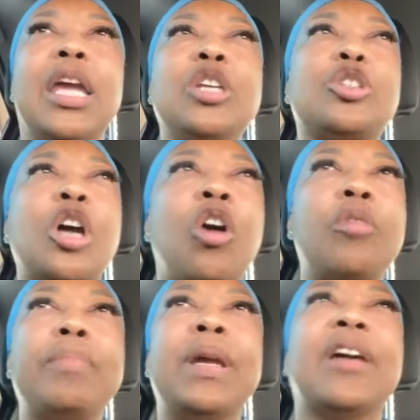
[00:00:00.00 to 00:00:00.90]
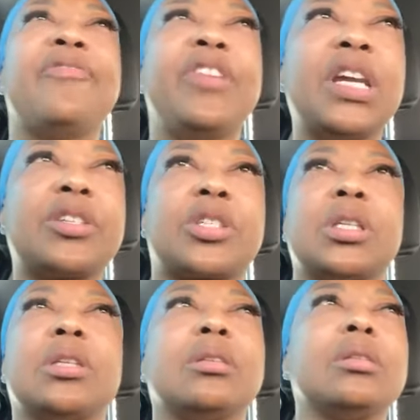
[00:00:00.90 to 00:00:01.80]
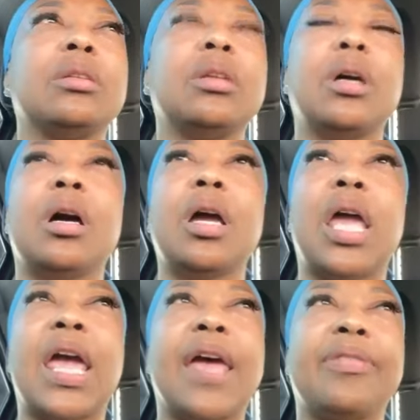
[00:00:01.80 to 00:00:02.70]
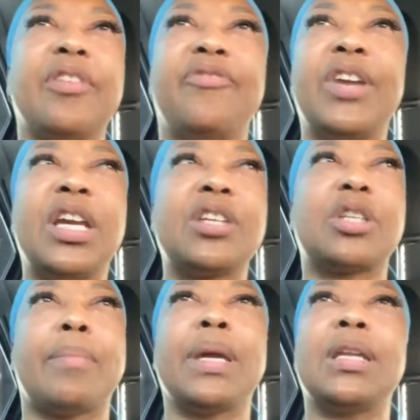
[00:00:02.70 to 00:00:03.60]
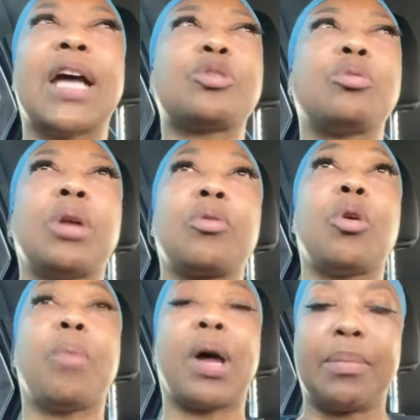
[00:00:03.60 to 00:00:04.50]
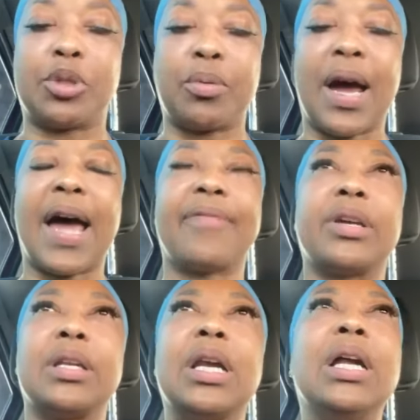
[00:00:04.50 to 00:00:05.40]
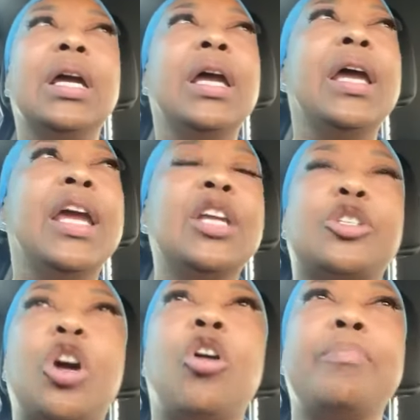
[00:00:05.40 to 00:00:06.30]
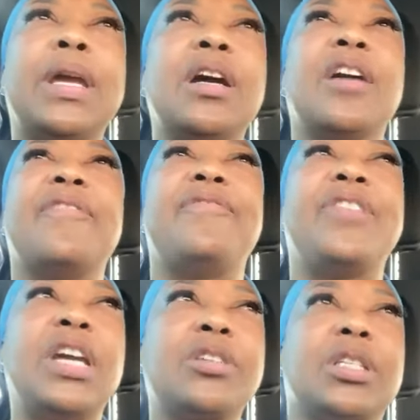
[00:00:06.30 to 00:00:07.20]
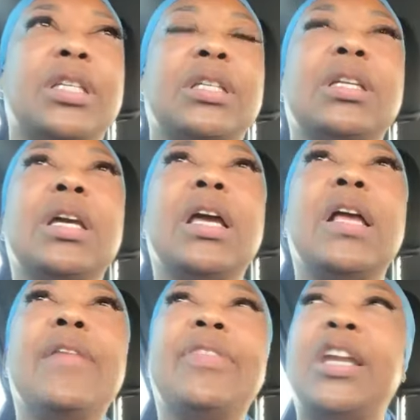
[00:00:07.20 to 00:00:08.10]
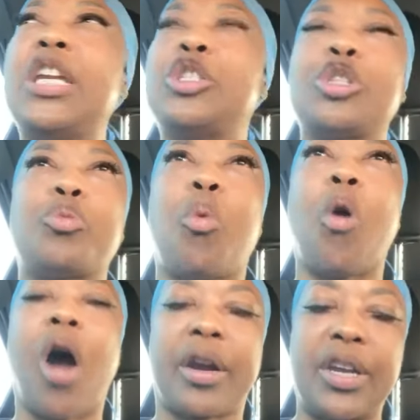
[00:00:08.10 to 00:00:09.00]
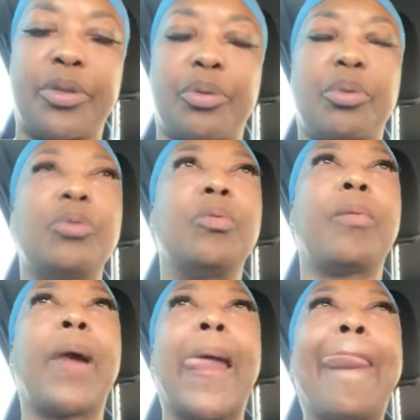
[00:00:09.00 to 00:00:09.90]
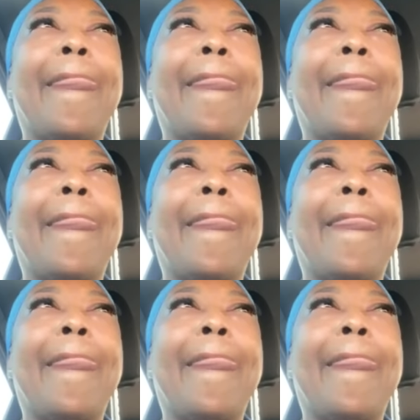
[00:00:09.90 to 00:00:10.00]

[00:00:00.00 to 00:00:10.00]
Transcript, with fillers: He showed me a vision. And the vision, I mean, not too long ago while I'm driving, he showed me a vision that he's just walking through.